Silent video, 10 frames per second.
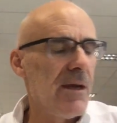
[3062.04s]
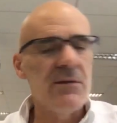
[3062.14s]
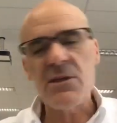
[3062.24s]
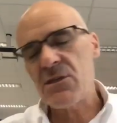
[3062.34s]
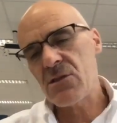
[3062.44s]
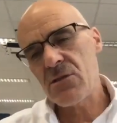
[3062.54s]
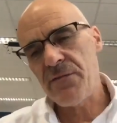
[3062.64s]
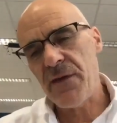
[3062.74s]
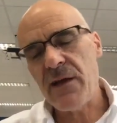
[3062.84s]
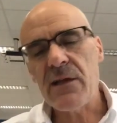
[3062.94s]
This
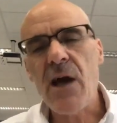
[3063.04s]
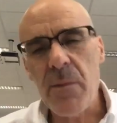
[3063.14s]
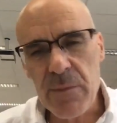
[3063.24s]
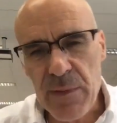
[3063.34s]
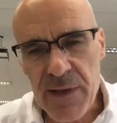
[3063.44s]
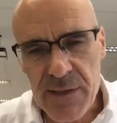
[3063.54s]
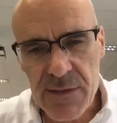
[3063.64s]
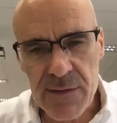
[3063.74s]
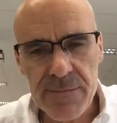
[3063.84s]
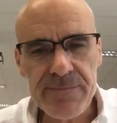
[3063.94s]
fairly
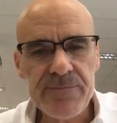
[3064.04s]
commonplace